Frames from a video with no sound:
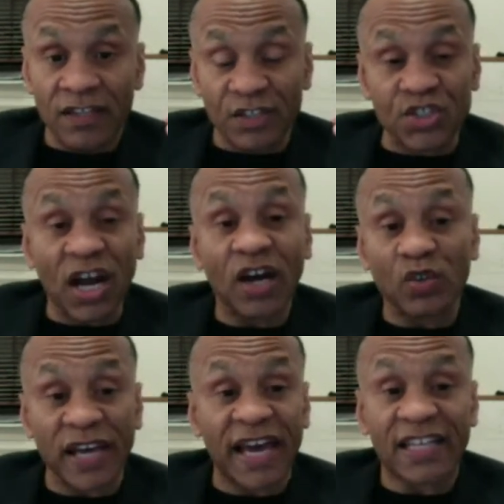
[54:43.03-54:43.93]
The
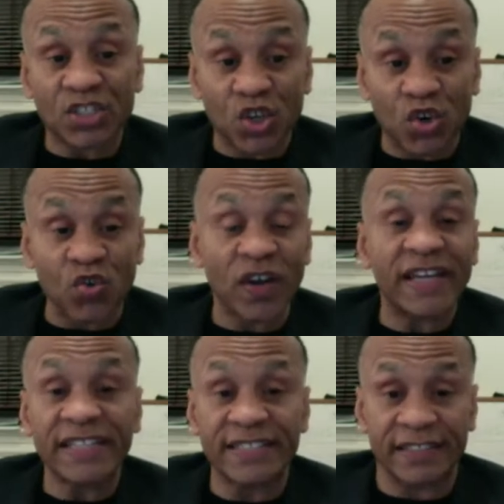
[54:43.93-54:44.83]
child acts
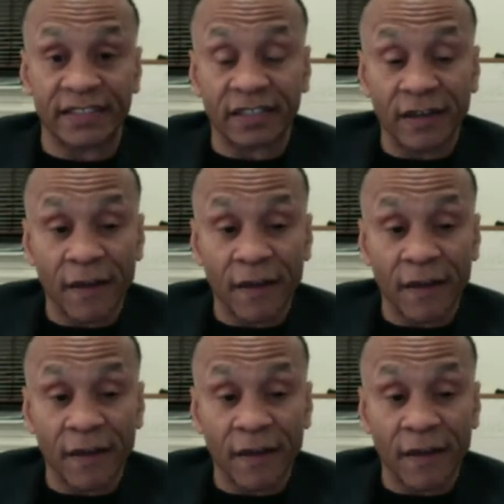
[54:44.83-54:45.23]
crazy,